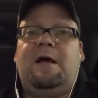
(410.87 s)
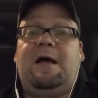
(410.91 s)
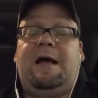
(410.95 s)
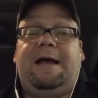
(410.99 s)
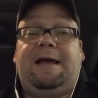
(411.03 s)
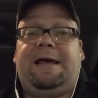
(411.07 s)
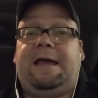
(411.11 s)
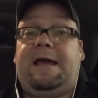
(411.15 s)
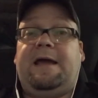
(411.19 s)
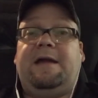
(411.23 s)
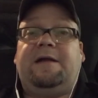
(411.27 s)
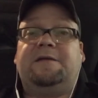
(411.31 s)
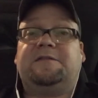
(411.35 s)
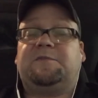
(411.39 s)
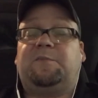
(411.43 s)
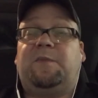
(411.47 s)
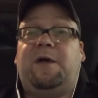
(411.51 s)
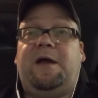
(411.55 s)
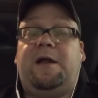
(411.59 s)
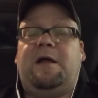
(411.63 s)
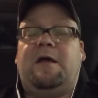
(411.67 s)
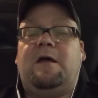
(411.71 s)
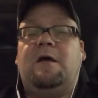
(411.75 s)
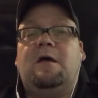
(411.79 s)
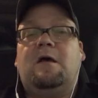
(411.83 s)
I can't
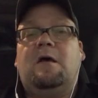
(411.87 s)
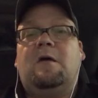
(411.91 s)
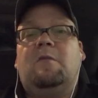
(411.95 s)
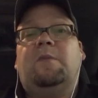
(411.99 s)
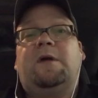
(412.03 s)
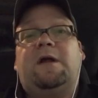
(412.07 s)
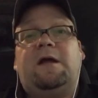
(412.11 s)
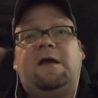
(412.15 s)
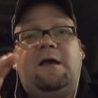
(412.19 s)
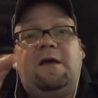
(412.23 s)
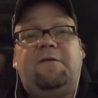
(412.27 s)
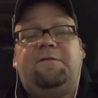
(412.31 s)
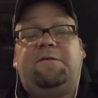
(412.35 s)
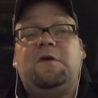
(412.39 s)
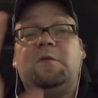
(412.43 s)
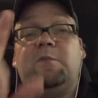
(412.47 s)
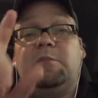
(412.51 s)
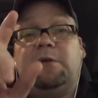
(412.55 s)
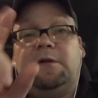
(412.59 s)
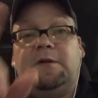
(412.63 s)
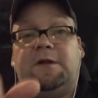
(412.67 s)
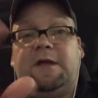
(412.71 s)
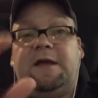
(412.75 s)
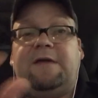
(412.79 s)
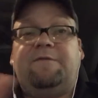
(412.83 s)
explain it. But if you
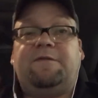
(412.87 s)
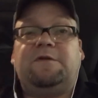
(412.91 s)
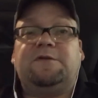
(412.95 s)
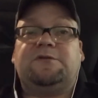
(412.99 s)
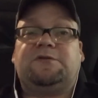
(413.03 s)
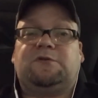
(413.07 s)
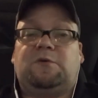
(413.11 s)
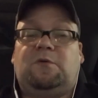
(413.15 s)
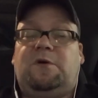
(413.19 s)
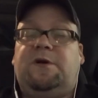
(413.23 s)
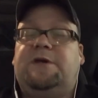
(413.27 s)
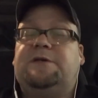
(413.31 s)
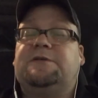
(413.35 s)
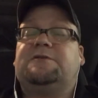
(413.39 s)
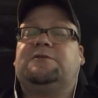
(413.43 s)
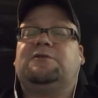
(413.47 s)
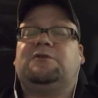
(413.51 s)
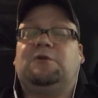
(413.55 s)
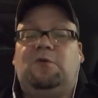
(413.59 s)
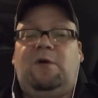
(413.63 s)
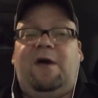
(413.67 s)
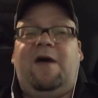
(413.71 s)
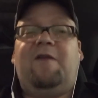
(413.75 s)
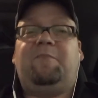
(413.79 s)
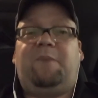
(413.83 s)
believe your stories
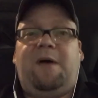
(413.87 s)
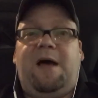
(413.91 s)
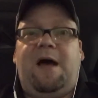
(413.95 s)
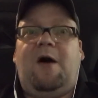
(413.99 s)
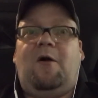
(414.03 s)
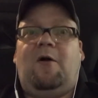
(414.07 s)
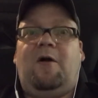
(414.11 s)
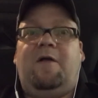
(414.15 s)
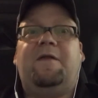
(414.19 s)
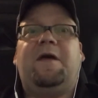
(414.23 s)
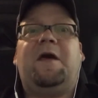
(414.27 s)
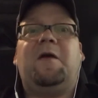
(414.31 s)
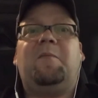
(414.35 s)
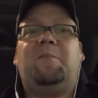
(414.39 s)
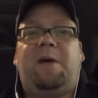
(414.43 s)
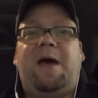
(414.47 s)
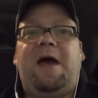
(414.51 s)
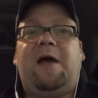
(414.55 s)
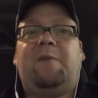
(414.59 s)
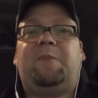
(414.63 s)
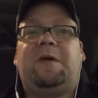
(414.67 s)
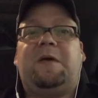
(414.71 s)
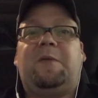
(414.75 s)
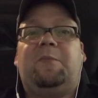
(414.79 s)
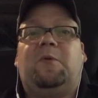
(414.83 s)
do have power and they
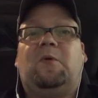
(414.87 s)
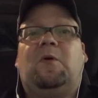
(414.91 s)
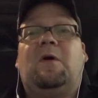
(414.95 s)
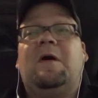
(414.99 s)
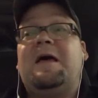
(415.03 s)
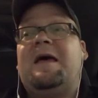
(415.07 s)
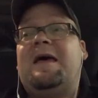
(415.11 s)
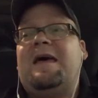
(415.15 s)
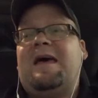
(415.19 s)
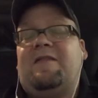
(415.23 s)
impact people